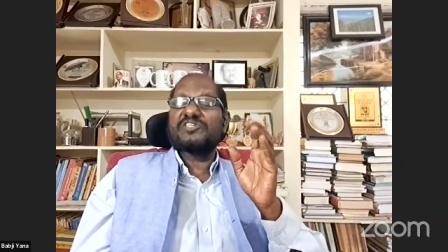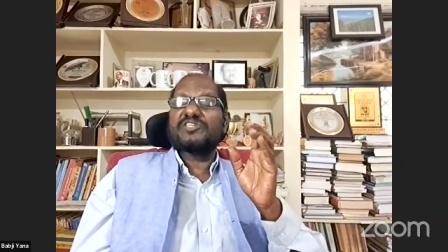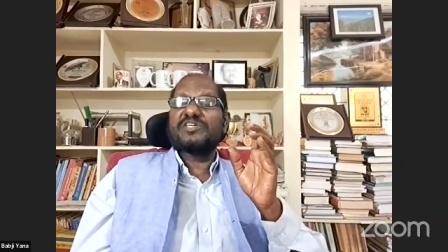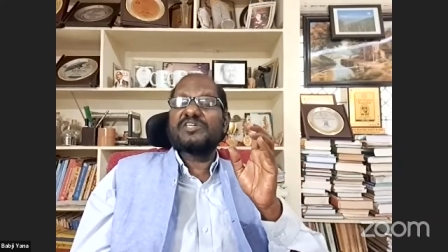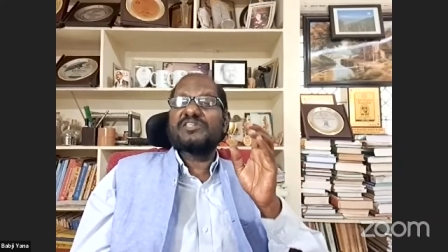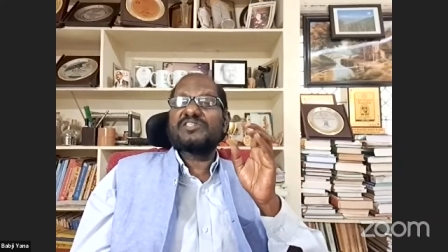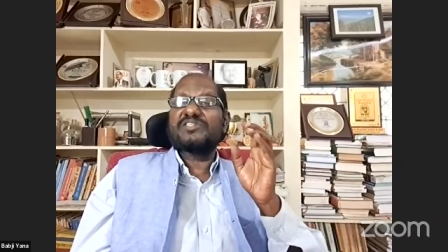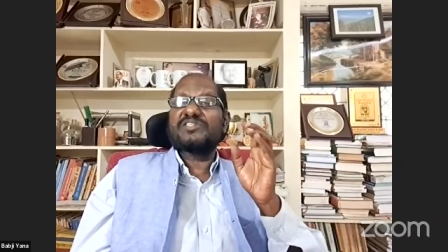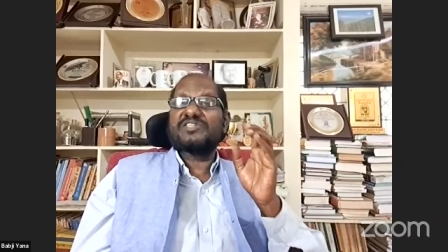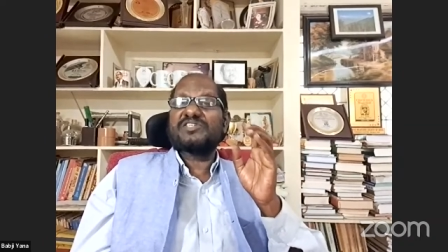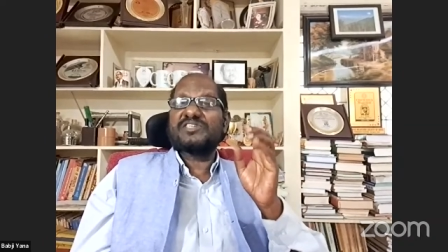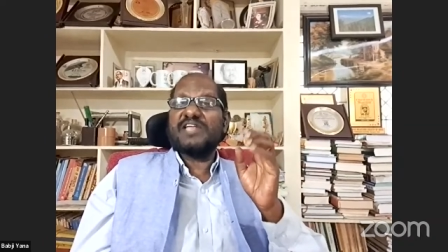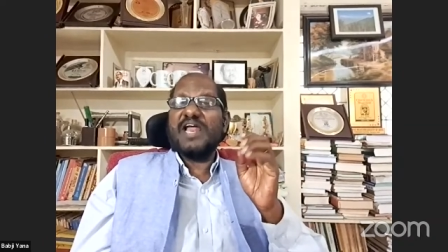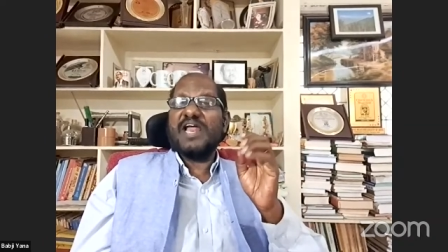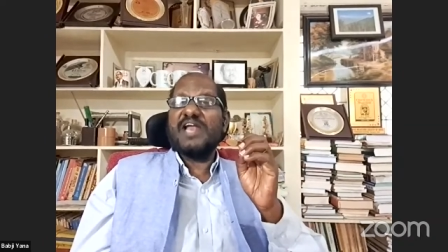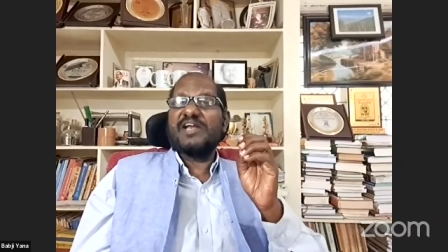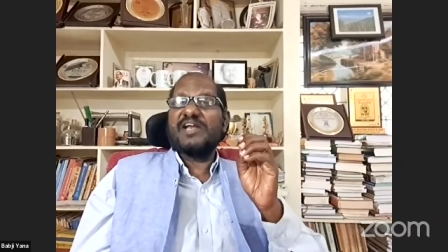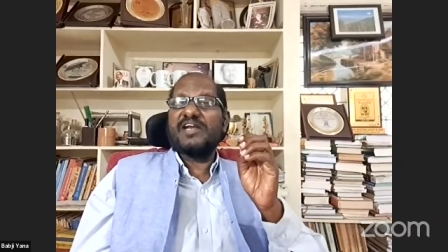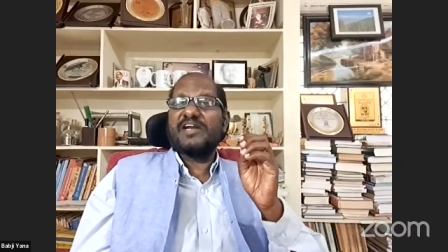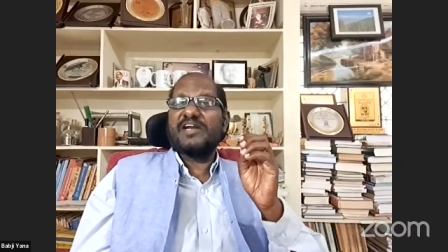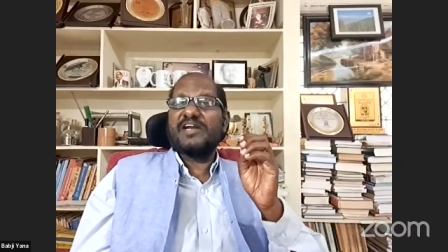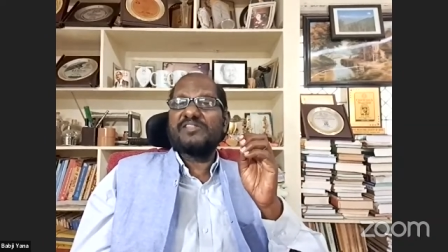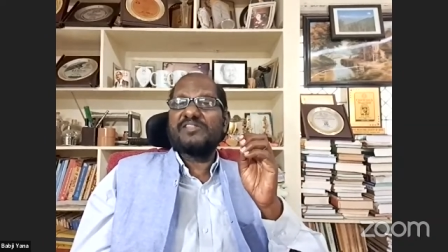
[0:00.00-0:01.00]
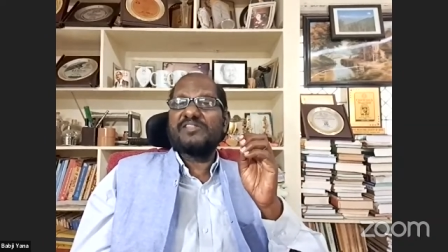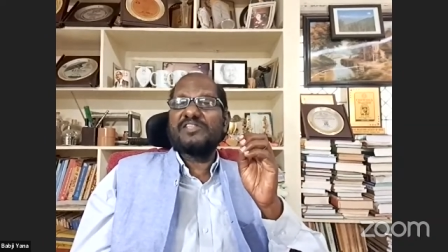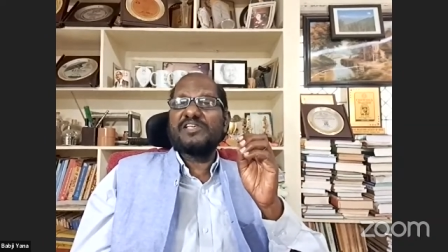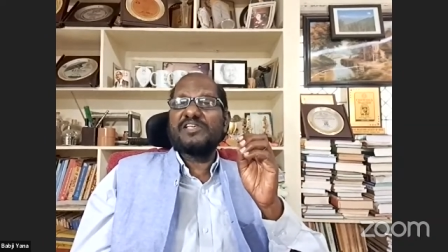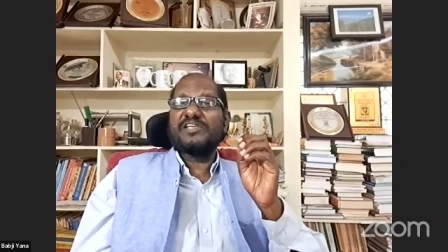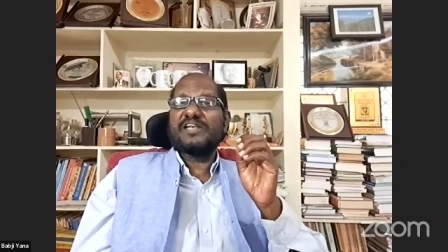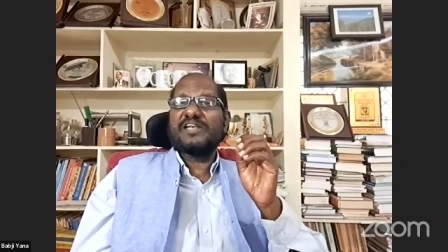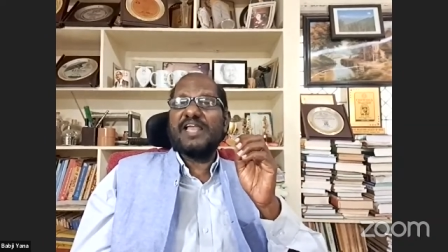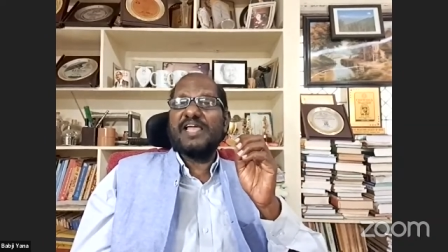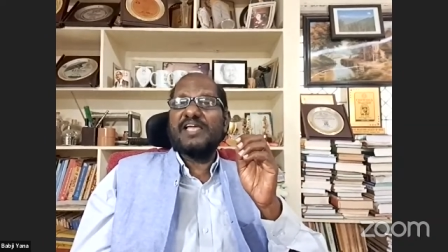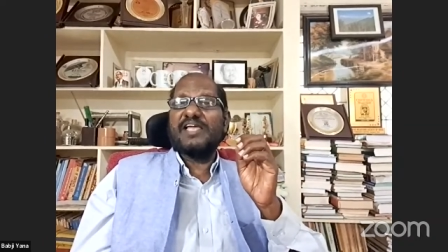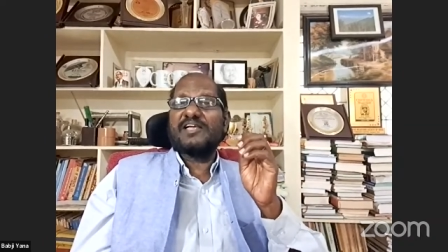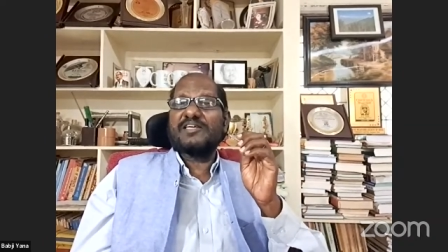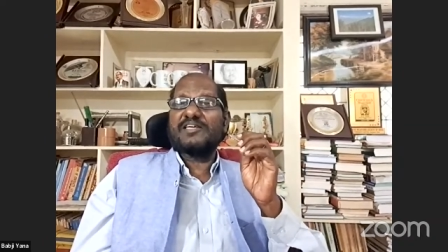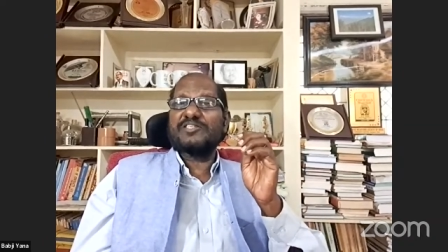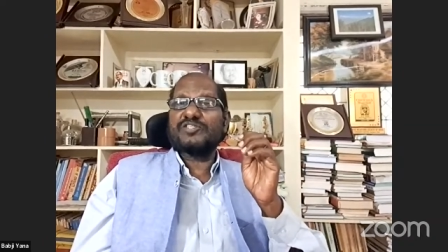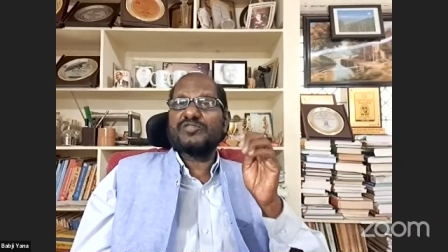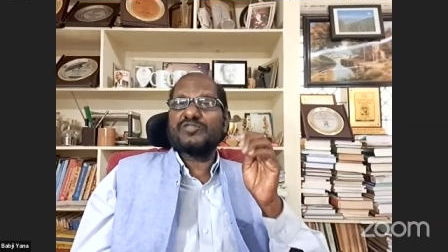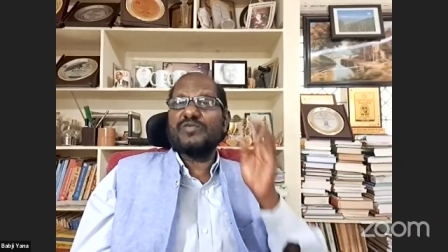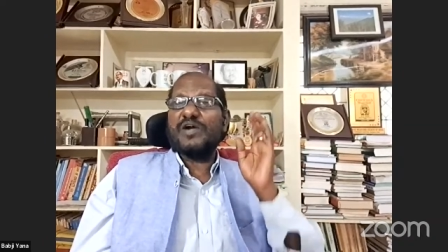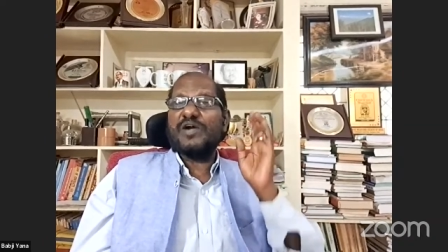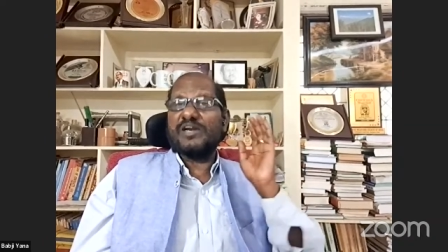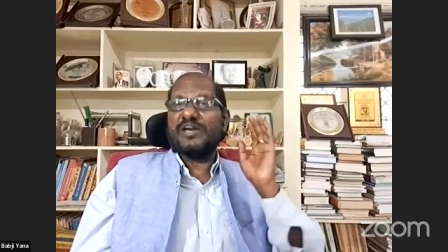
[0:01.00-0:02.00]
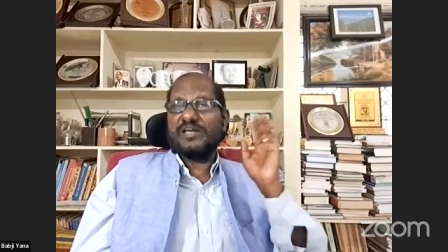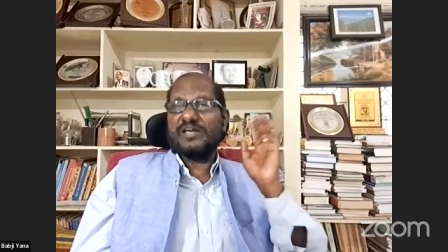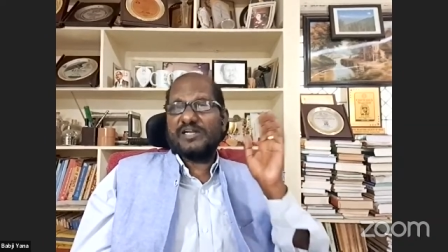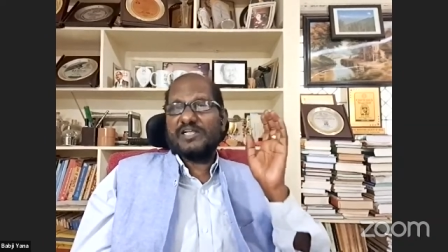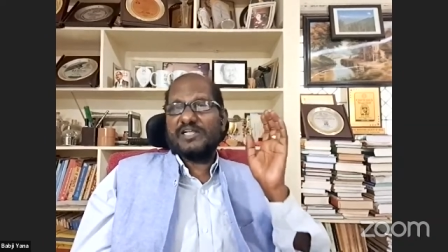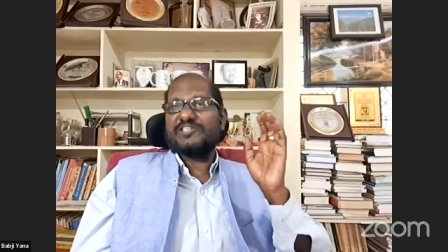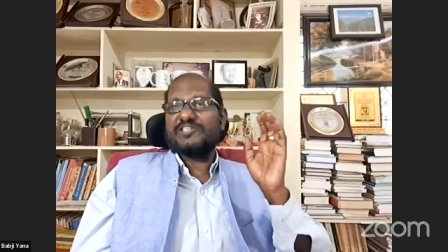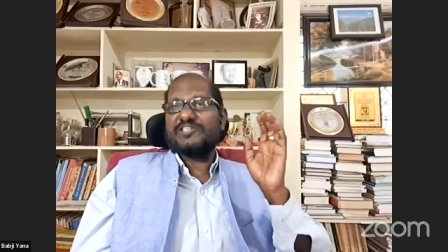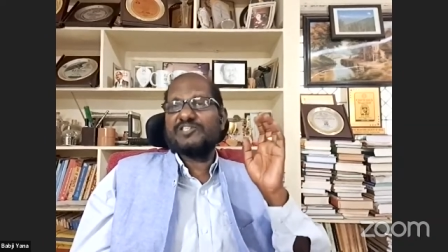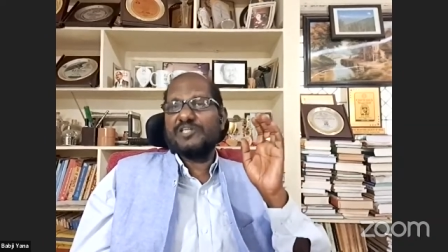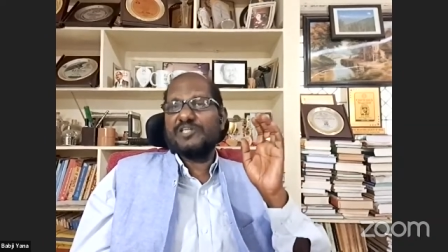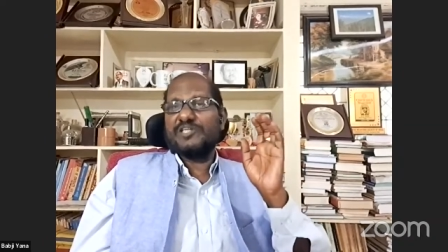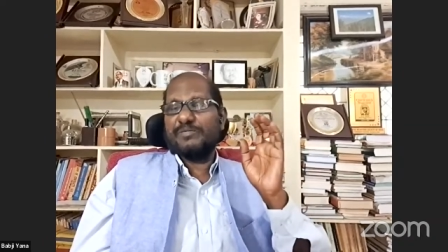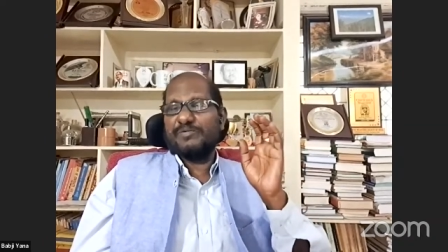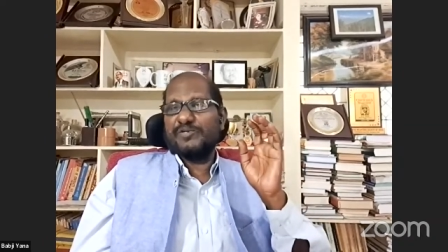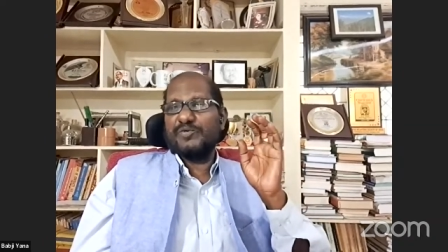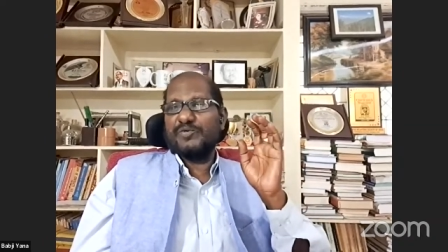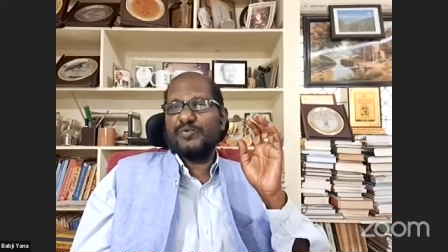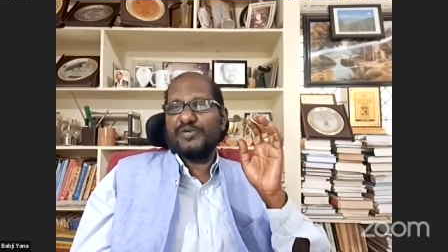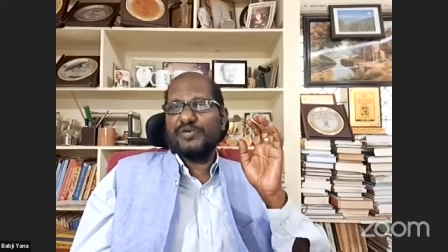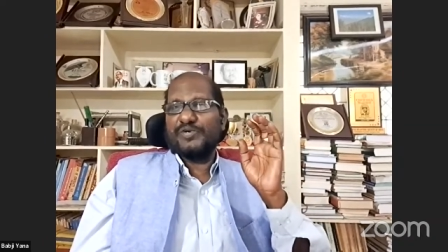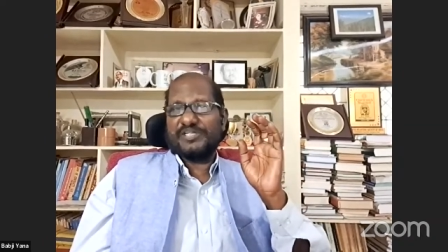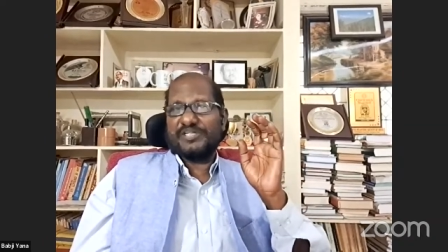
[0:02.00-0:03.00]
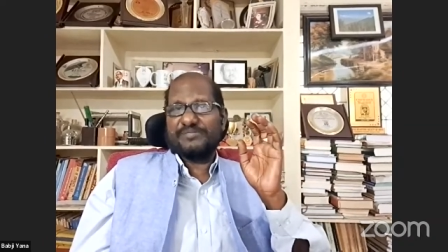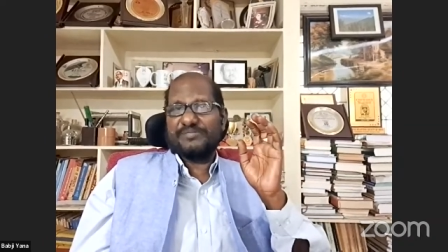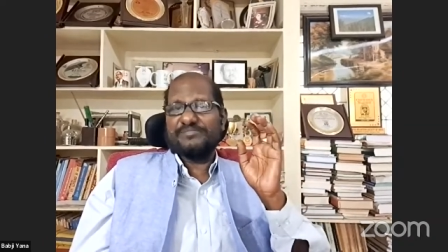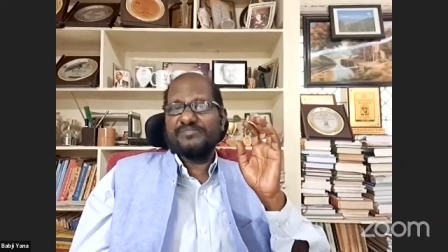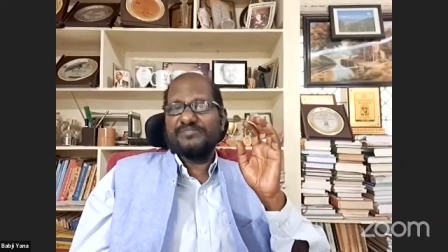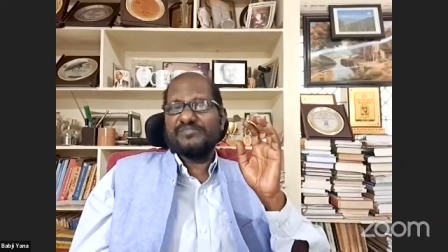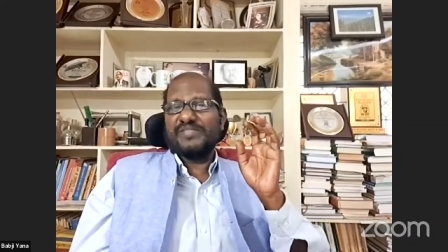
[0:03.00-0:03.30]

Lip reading: standard thing like SWOT, SWOT,